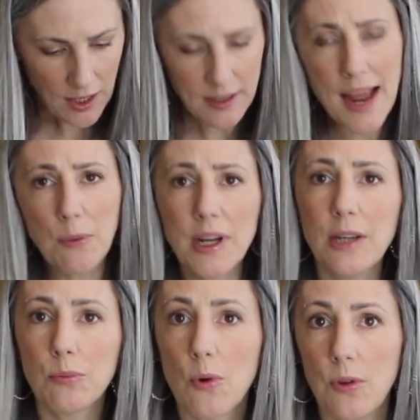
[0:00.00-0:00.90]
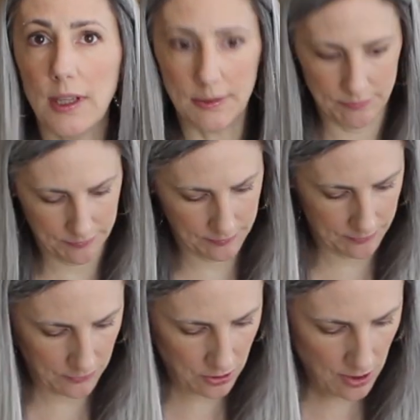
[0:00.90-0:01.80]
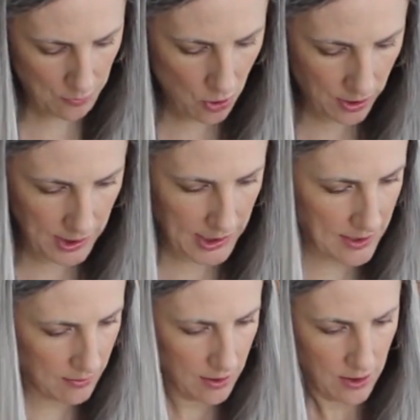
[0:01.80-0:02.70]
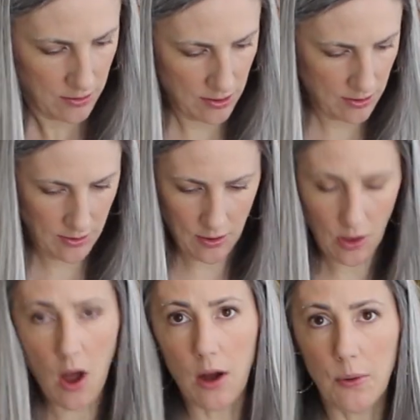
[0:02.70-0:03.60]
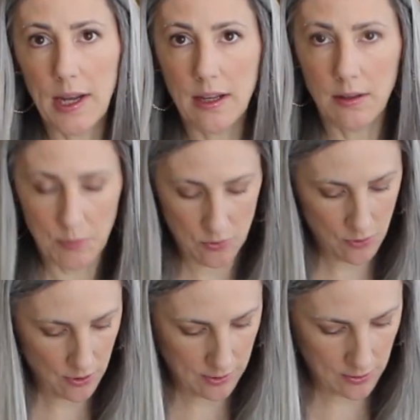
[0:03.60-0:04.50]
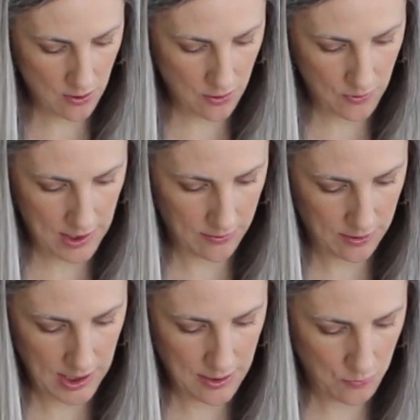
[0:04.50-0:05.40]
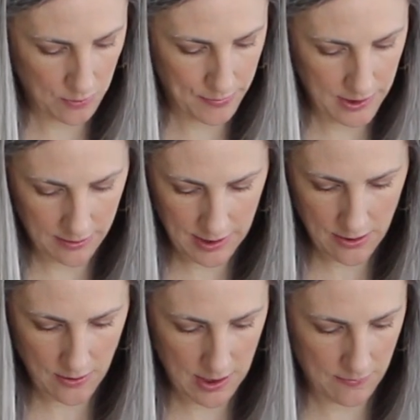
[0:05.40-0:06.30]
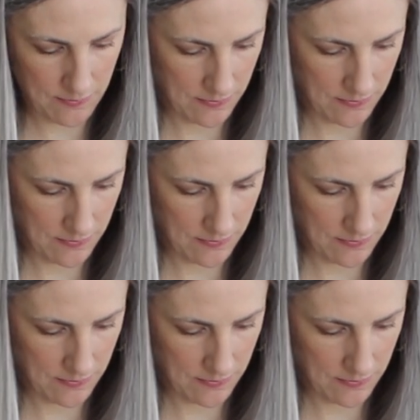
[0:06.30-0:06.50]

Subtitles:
Now we're going to roll it. So I'm rolling it, so this is the long way. I'm going to roll it the long way so I can get more buns that way.